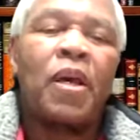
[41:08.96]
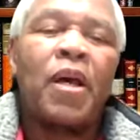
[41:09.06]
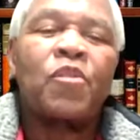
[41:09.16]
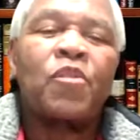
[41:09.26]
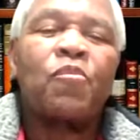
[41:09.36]

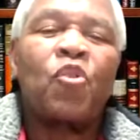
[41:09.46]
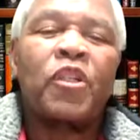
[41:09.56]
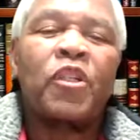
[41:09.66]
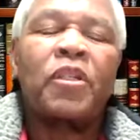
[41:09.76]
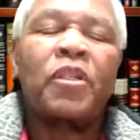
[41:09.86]
That's
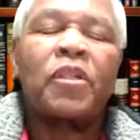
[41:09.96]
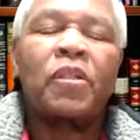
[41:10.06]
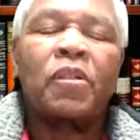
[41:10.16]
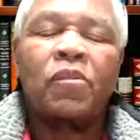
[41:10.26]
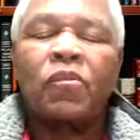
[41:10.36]
important.
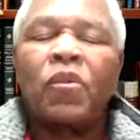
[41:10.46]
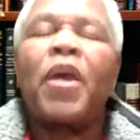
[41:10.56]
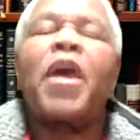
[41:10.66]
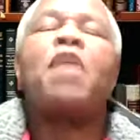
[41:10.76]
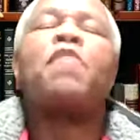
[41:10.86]

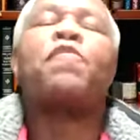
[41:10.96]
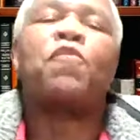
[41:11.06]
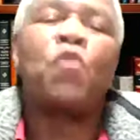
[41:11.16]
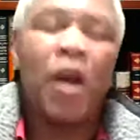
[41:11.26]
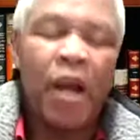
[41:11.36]
If
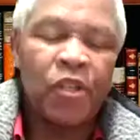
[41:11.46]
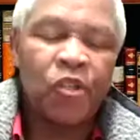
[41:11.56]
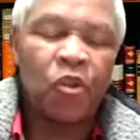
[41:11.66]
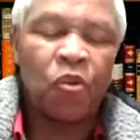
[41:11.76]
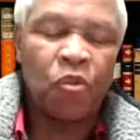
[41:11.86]
we're
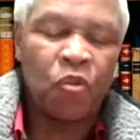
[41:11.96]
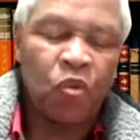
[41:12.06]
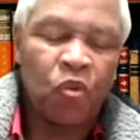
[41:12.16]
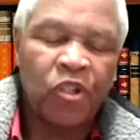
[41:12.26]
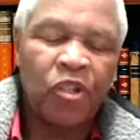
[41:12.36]
asking you the
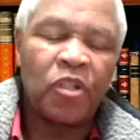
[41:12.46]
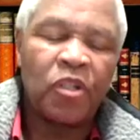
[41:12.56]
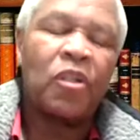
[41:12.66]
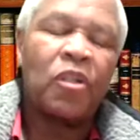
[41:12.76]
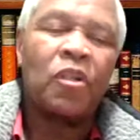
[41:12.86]
question,
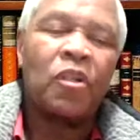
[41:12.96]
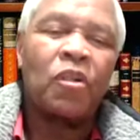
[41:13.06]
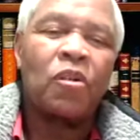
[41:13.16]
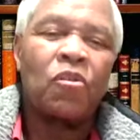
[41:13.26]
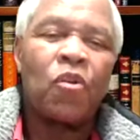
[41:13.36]

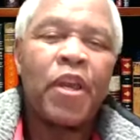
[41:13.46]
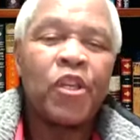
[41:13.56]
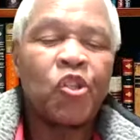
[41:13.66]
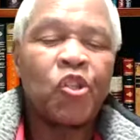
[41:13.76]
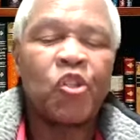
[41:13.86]
who
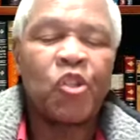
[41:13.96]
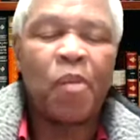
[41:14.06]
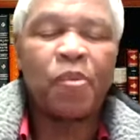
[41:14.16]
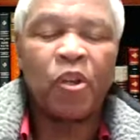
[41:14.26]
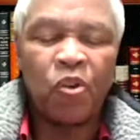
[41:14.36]
is
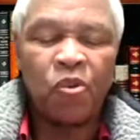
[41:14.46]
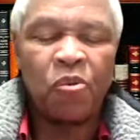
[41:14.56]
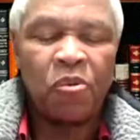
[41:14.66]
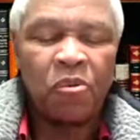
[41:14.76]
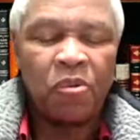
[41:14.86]
discipling
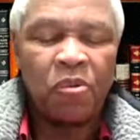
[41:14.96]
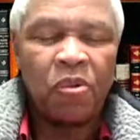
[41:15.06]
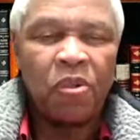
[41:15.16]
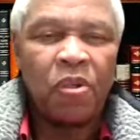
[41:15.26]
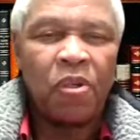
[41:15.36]
you?
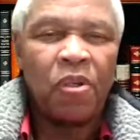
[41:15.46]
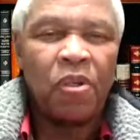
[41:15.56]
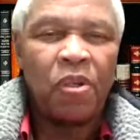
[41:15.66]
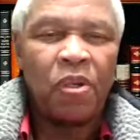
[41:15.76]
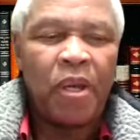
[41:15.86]

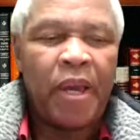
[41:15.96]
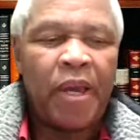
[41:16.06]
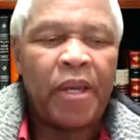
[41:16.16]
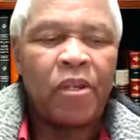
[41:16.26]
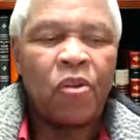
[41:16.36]

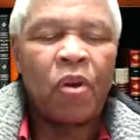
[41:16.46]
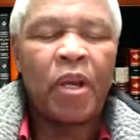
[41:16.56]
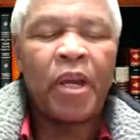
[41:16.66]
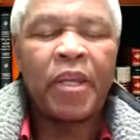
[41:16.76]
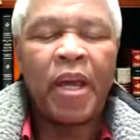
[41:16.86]
And you
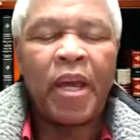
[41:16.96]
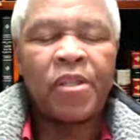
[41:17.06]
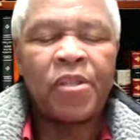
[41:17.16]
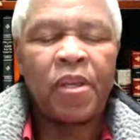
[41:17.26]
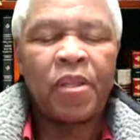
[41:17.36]
can't
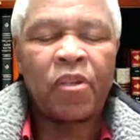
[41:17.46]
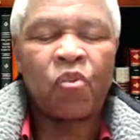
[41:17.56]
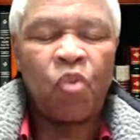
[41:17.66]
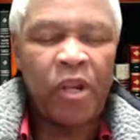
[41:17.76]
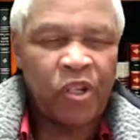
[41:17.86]
answer that
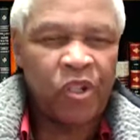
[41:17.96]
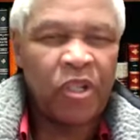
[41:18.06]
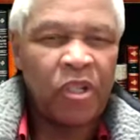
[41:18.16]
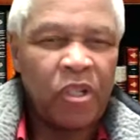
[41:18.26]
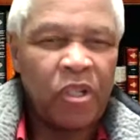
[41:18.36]

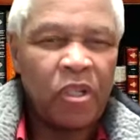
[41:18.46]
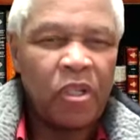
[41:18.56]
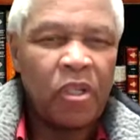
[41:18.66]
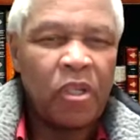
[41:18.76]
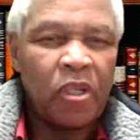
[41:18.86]
question,
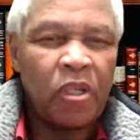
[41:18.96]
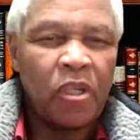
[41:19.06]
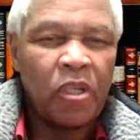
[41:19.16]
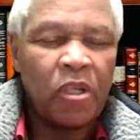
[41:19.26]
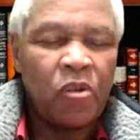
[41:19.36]

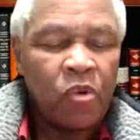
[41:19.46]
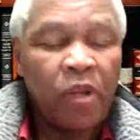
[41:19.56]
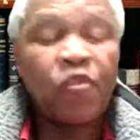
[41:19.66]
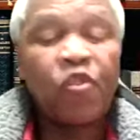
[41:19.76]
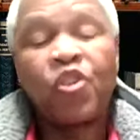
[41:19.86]
we
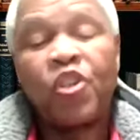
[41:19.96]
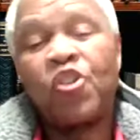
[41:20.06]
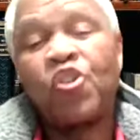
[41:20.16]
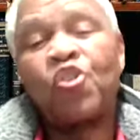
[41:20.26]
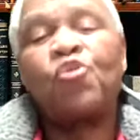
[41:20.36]
have to
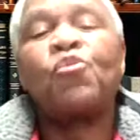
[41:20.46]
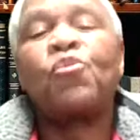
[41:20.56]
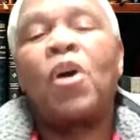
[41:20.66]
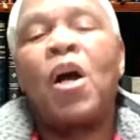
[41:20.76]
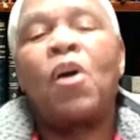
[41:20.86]
teach
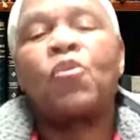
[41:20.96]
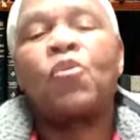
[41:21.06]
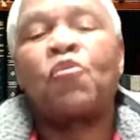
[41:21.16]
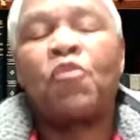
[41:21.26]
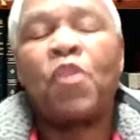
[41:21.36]
you how
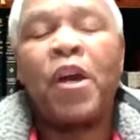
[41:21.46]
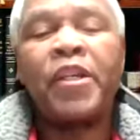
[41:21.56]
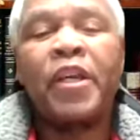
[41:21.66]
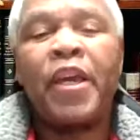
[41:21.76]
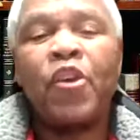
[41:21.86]
to
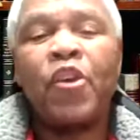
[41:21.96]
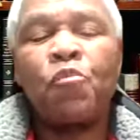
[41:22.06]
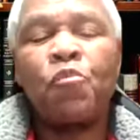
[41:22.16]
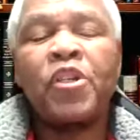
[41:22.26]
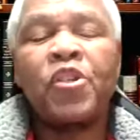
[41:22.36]
find a
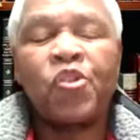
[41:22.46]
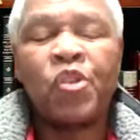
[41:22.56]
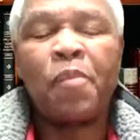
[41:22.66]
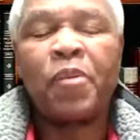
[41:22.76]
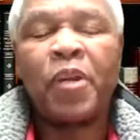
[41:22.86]
human
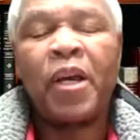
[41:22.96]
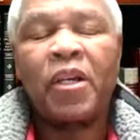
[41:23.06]
discipler